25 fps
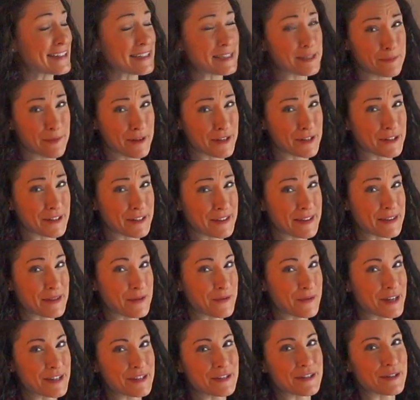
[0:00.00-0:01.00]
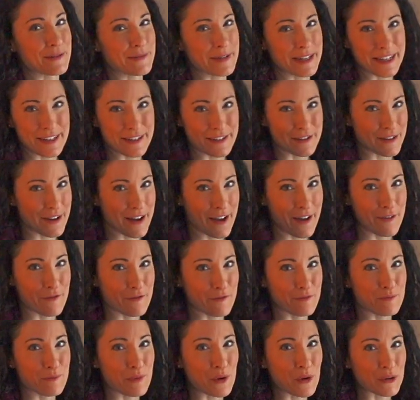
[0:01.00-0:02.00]
especially in the winter because you
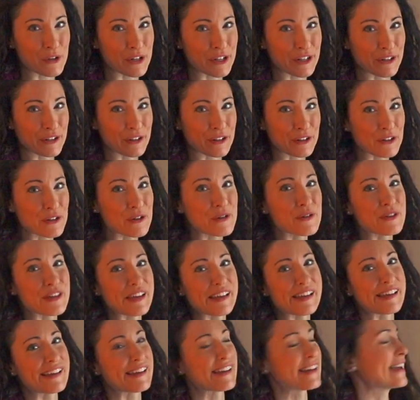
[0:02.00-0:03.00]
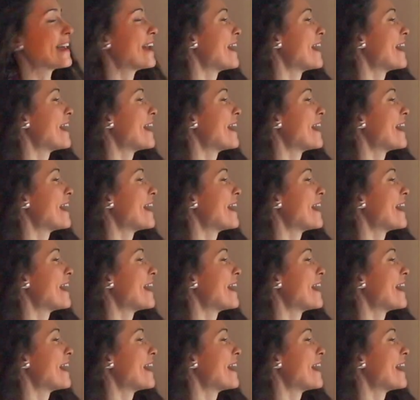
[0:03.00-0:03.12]
have bulkier clothing,